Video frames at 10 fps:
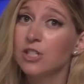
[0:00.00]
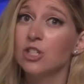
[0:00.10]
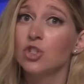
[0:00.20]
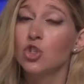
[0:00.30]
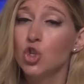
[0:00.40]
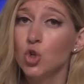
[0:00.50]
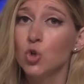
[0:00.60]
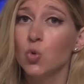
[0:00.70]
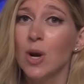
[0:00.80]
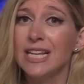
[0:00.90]
since
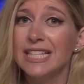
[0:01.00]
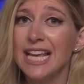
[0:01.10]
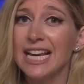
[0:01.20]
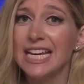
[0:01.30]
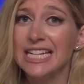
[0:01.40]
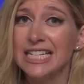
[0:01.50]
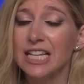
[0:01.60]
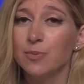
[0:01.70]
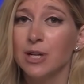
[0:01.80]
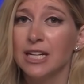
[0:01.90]
June 22nd.
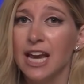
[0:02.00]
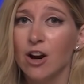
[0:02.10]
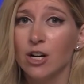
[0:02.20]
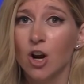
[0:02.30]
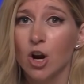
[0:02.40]
Let's bring in Karen